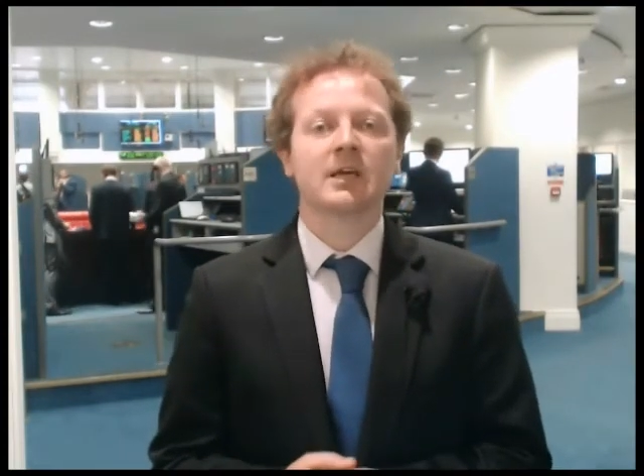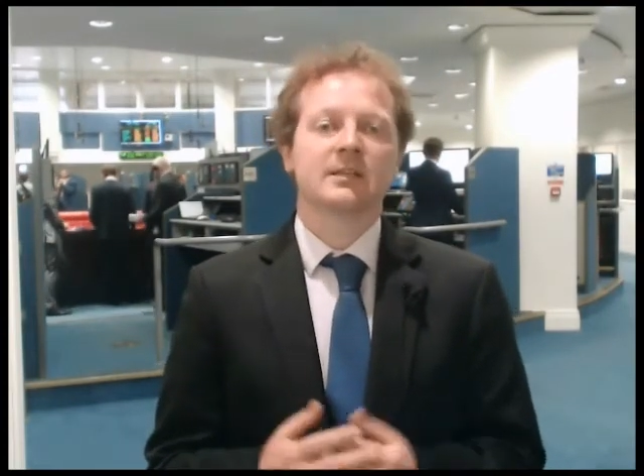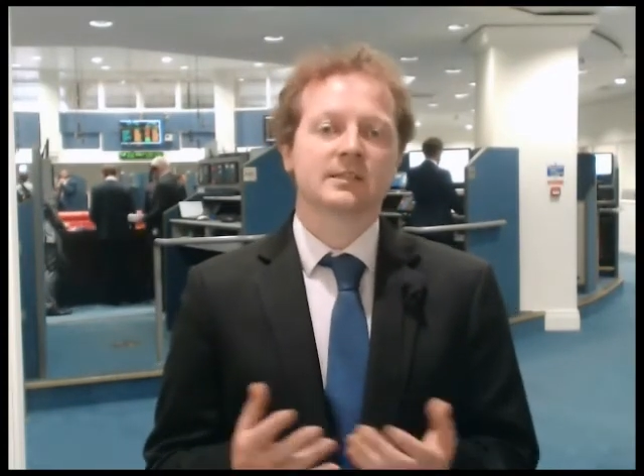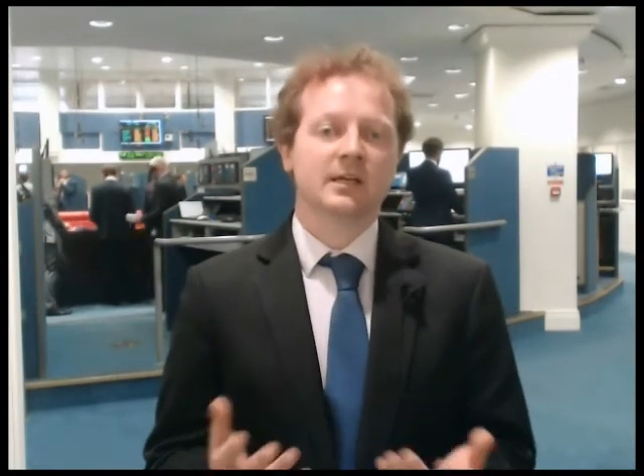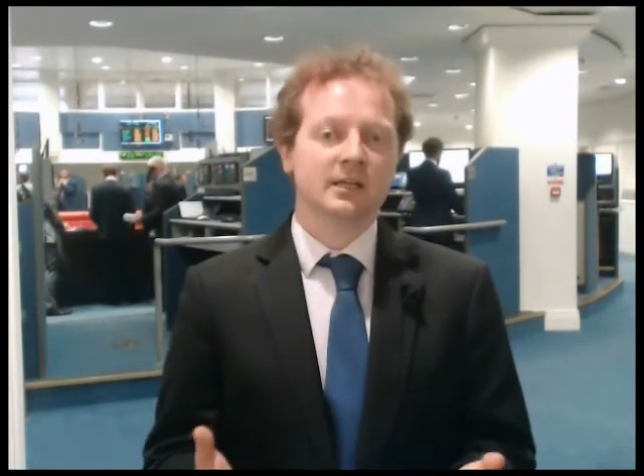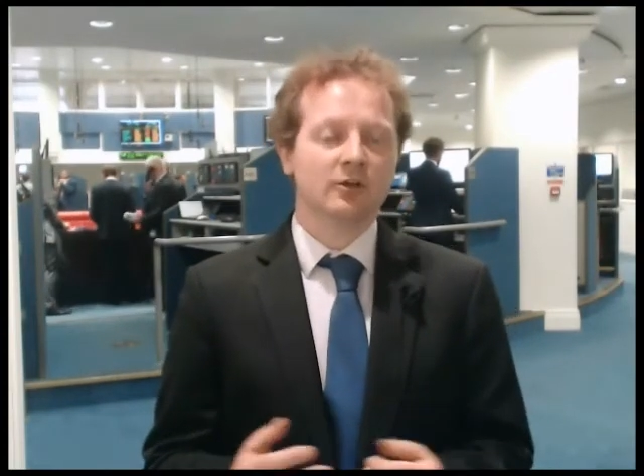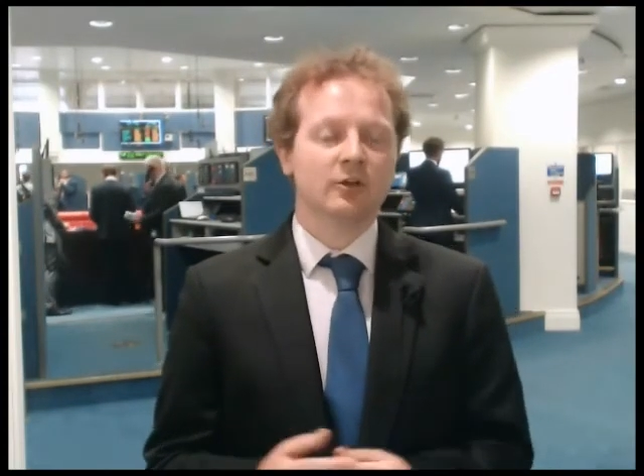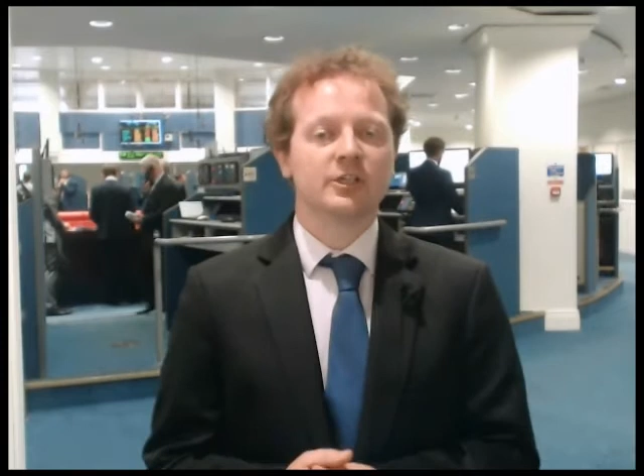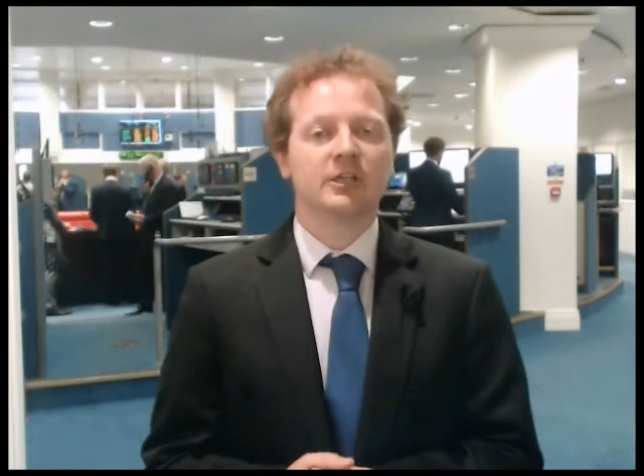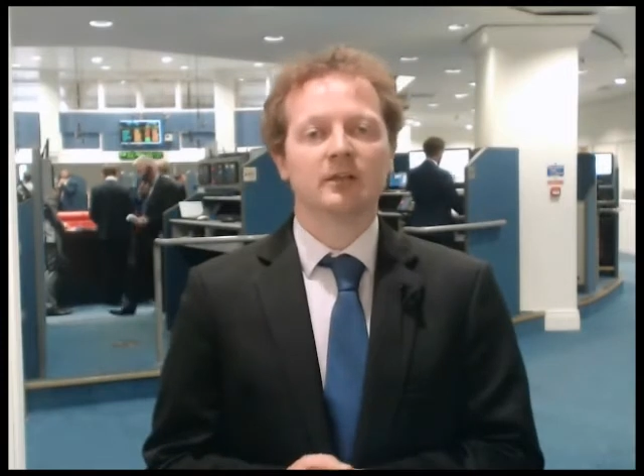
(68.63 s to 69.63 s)

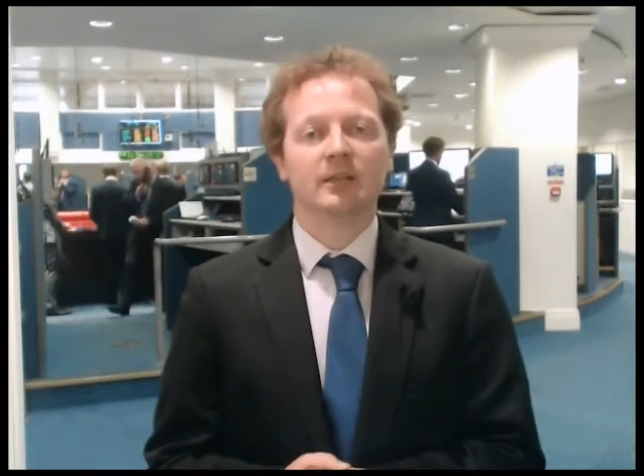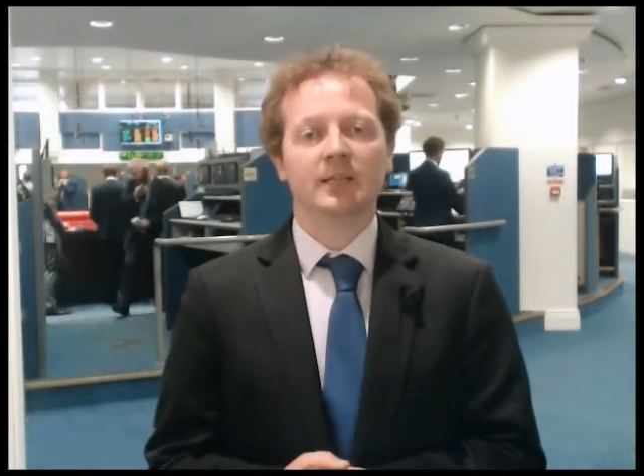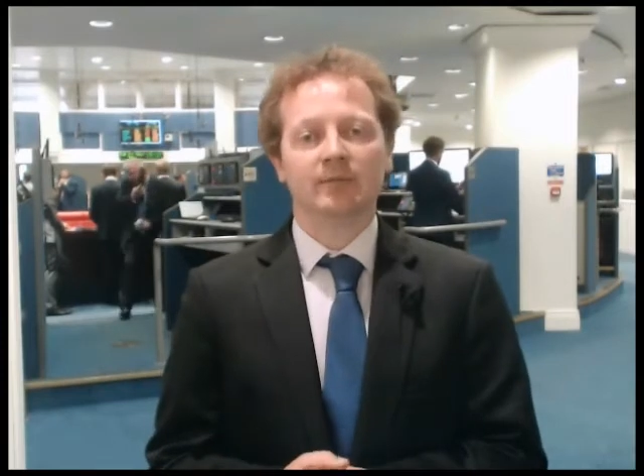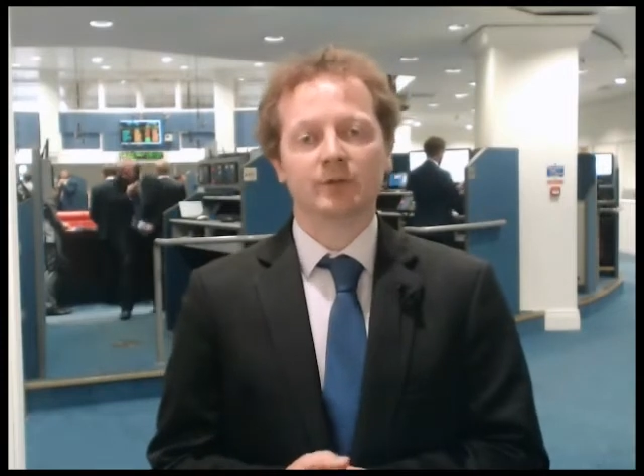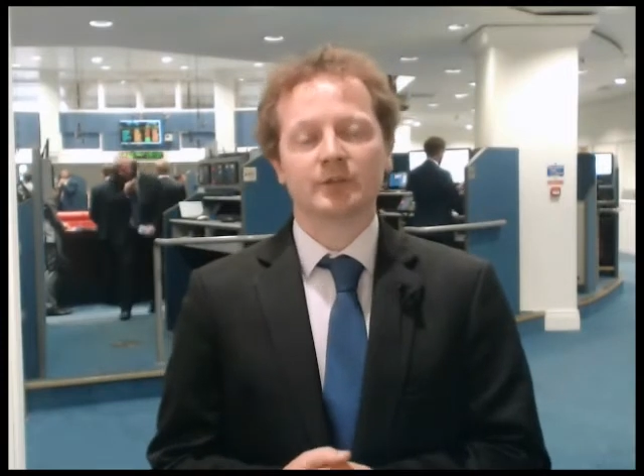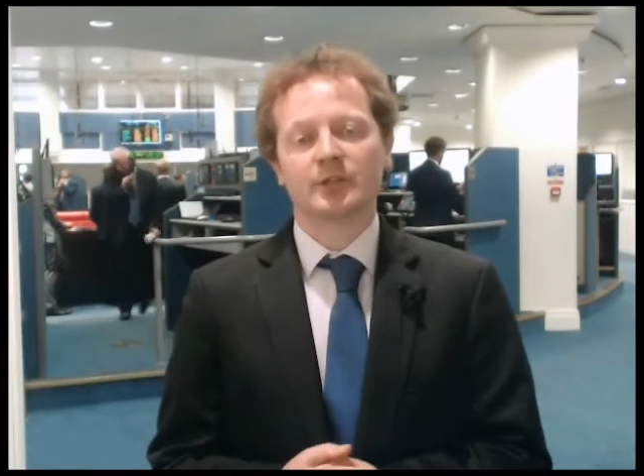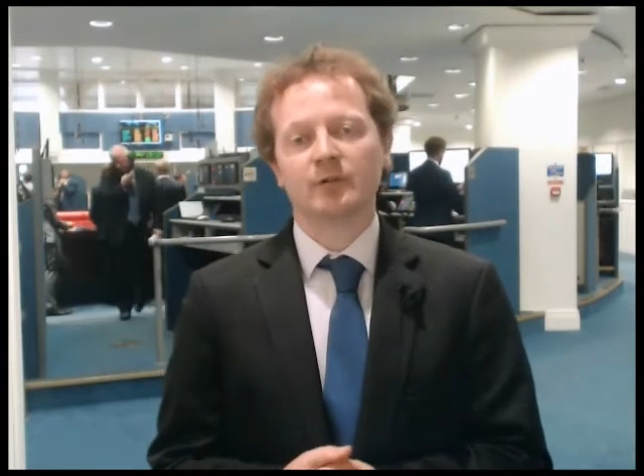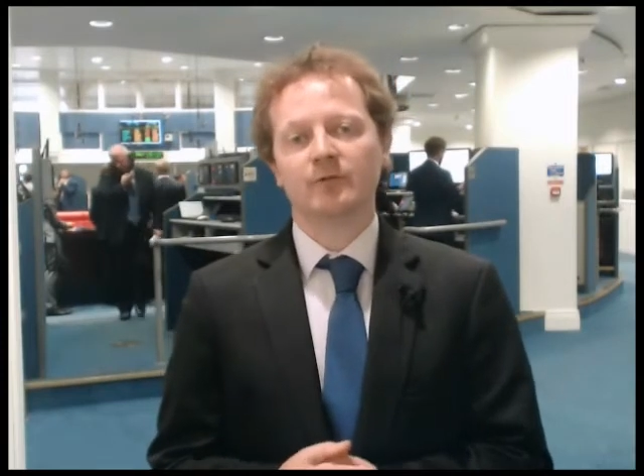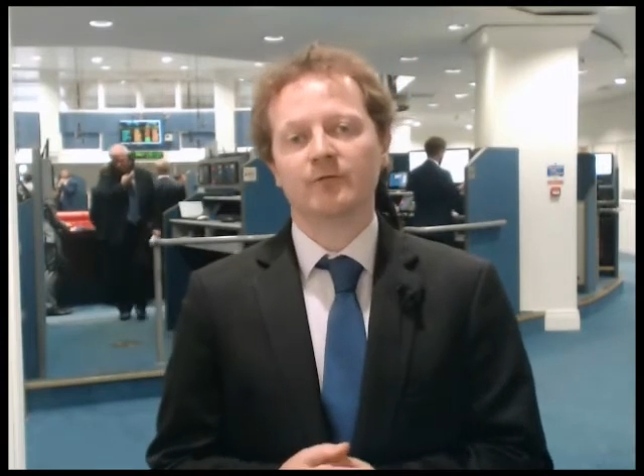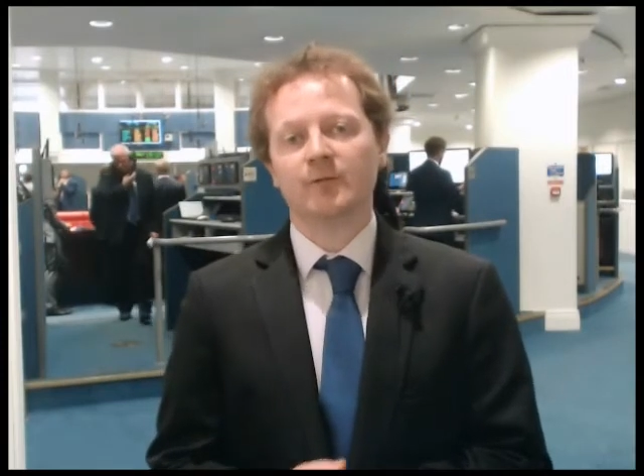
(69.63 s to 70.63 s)
psychological level
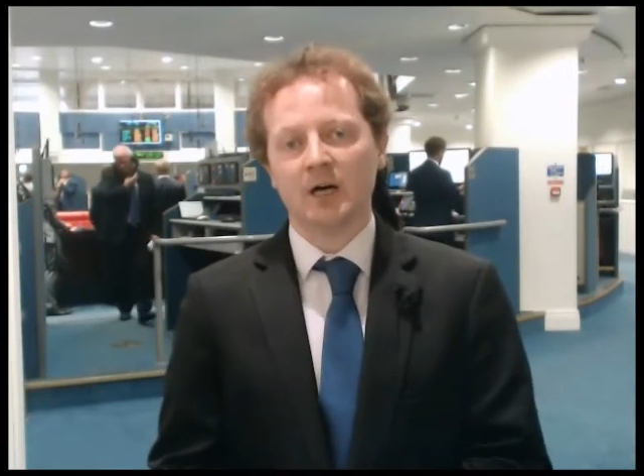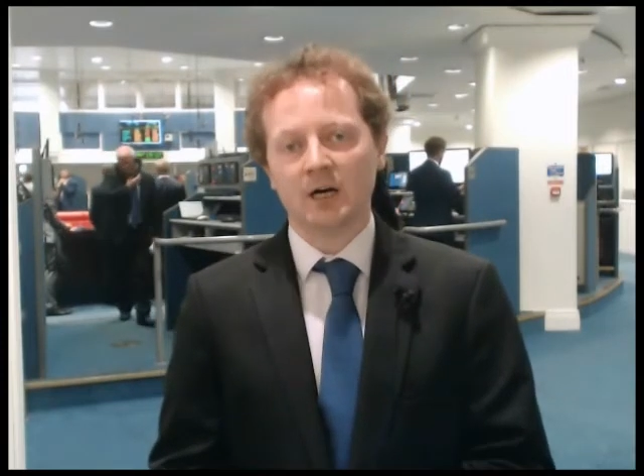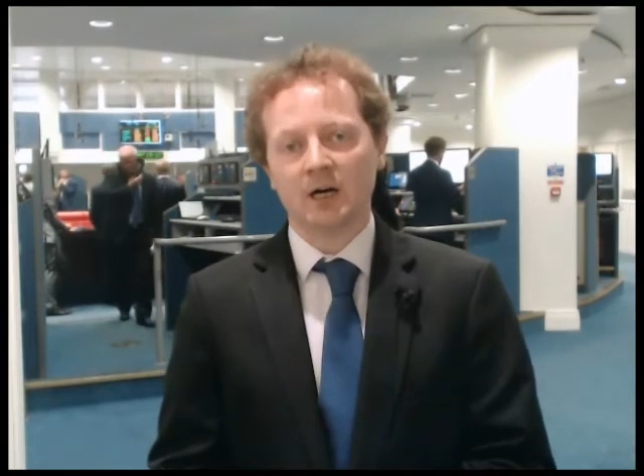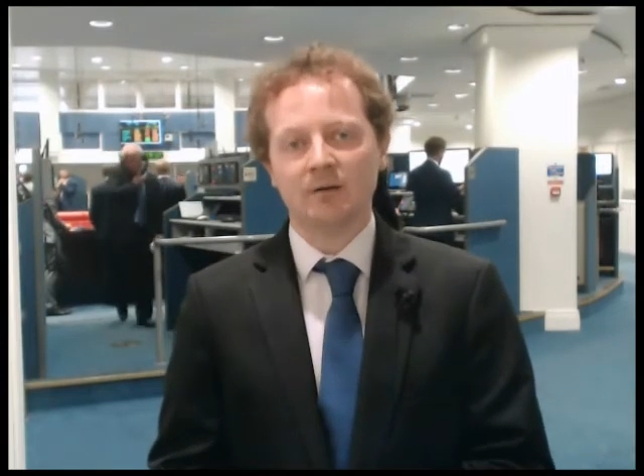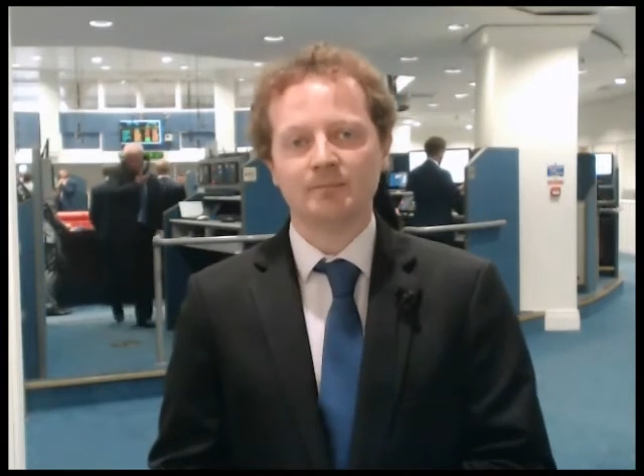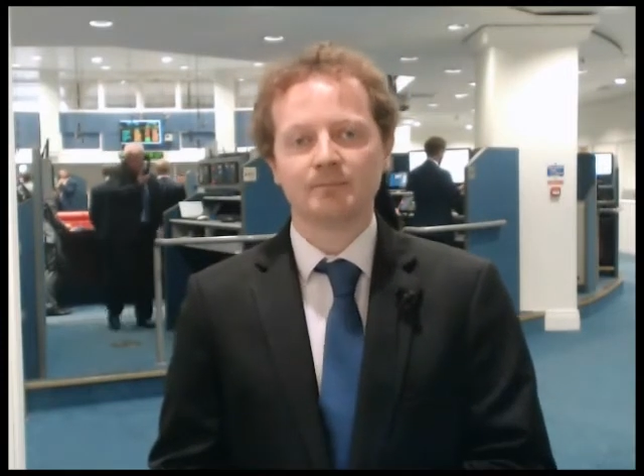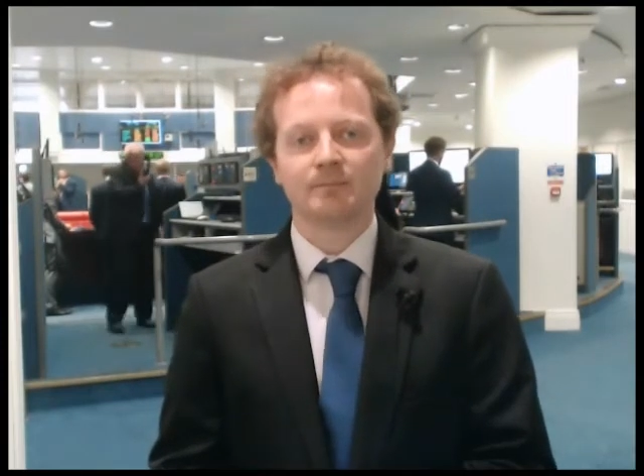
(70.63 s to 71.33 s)
so far